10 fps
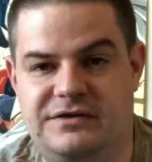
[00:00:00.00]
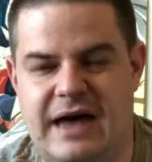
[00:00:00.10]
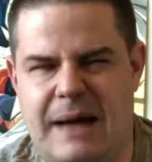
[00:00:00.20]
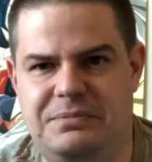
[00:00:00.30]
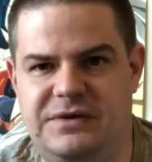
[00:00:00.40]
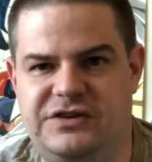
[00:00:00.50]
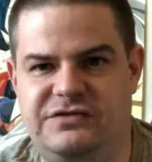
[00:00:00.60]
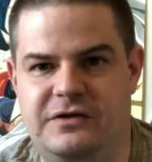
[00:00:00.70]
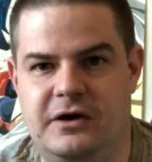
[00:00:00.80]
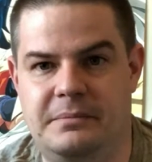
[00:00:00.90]
adapt this
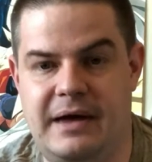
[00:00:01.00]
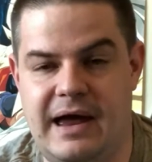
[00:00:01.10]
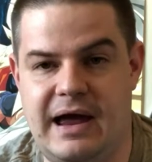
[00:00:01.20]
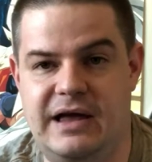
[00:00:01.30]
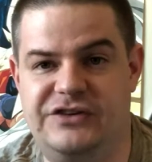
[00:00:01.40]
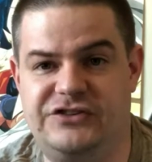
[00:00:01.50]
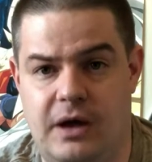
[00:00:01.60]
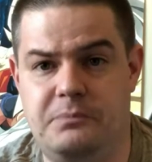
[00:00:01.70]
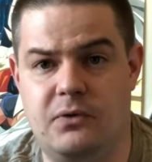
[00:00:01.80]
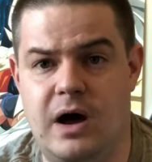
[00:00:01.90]
film as
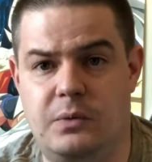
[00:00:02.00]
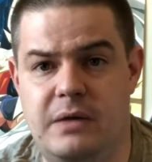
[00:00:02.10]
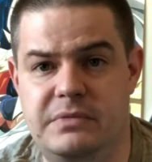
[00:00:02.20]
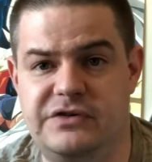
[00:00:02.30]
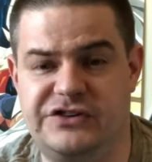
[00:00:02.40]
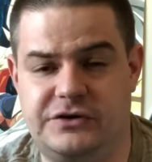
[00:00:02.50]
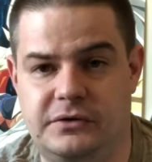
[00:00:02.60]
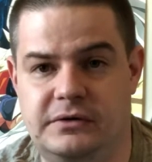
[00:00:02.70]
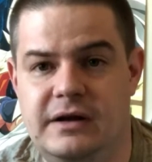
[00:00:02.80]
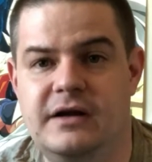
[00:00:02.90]
a Broadway
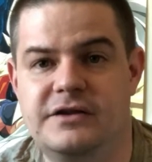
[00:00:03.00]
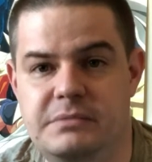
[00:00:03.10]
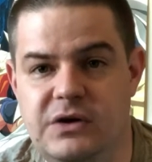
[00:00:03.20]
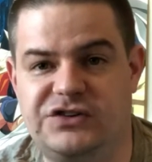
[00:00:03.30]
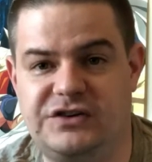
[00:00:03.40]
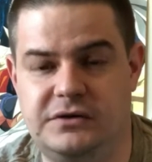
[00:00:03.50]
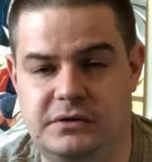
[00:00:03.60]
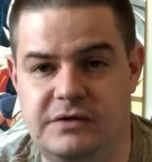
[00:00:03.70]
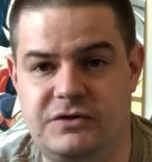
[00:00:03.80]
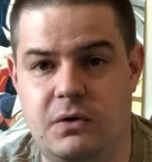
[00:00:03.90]
musical. The
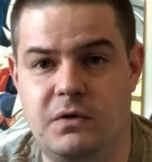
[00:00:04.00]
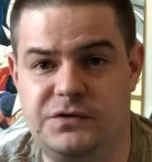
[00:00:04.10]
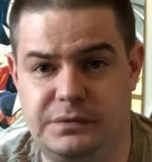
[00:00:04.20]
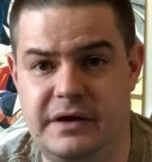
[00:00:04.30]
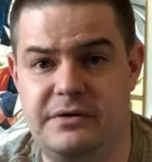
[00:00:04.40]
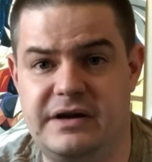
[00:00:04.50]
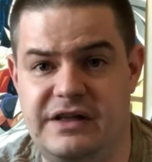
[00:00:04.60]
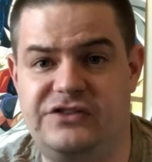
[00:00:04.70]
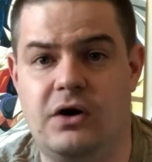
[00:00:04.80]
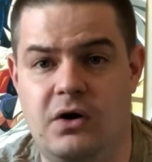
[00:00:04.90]
musical, of course, would later get
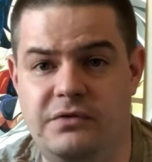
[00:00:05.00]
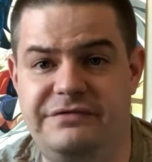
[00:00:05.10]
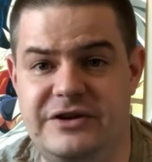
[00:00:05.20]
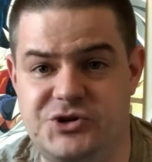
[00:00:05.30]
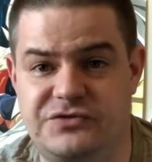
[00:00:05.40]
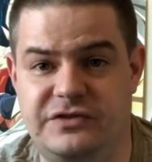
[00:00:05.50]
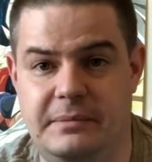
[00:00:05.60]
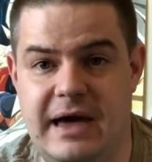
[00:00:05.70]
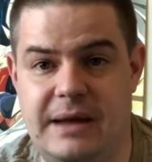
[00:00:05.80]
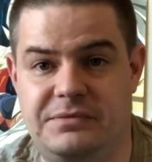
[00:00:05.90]
its own feature
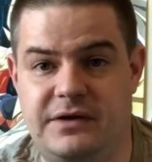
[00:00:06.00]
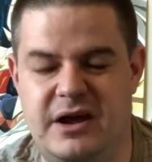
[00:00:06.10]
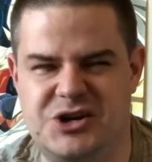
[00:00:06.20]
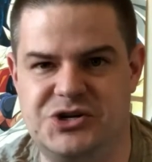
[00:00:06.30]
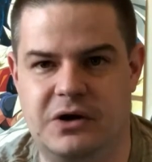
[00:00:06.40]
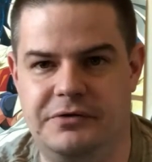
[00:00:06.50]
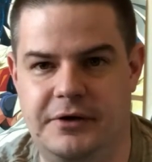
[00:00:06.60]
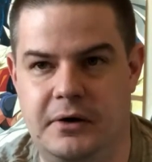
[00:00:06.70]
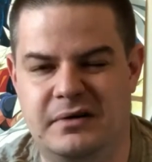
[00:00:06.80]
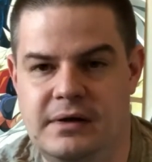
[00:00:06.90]
film adaptation,
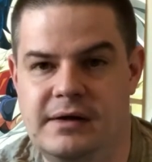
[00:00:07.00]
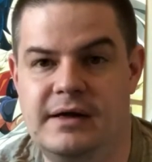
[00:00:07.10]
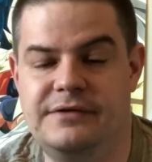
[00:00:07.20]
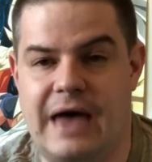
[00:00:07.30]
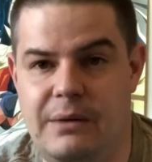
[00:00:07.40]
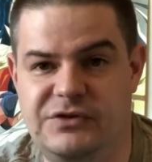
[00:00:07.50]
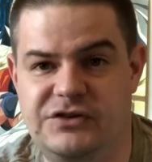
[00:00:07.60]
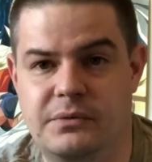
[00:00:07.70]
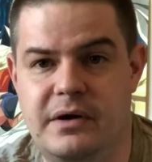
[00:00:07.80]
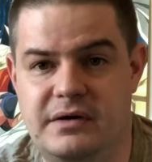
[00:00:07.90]
although that
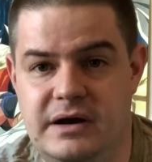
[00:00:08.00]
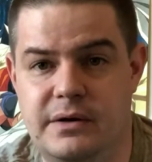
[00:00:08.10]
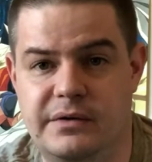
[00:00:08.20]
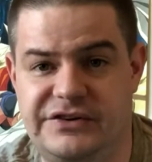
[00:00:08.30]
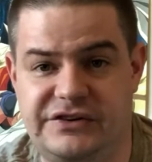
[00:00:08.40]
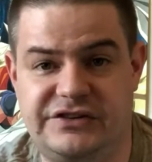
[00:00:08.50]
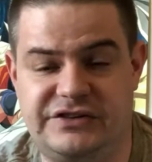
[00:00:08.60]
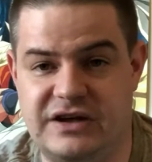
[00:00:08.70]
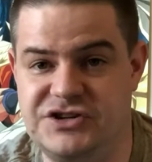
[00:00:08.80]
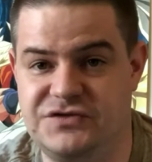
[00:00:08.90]
was nowhere near as
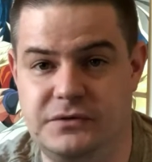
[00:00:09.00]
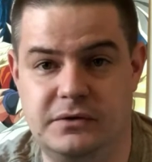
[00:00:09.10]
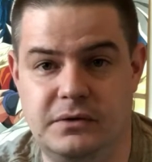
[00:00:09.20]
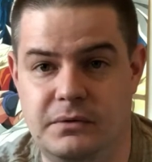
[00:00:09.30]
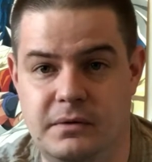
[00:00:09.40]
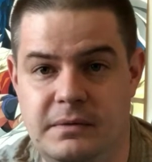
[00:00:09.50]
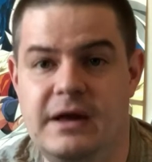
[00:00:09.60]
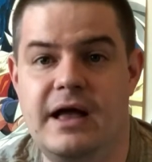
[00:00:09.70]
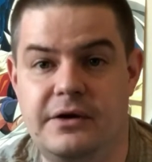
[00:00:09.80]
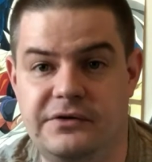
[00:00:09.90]
successful or
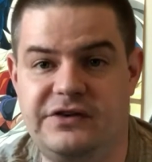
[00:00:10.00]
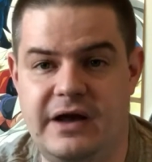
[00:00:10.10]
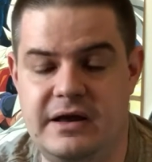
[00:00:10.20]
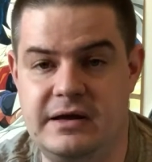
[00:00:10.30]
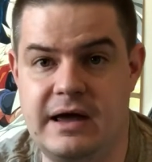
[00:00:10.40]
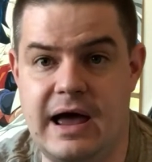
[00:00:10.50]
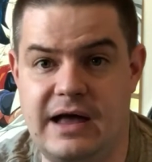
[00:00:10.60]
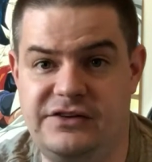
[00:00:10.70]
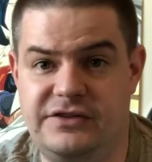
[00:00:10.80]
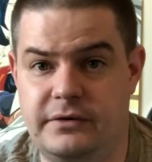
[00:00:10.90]
entertaining
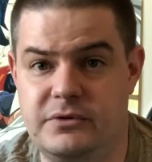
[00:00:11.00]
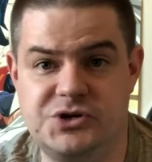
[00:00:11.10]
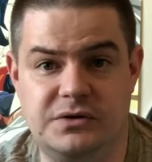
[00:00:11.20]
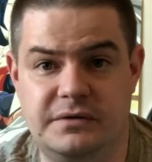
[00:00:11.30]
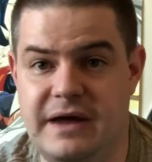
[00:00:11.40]
as the original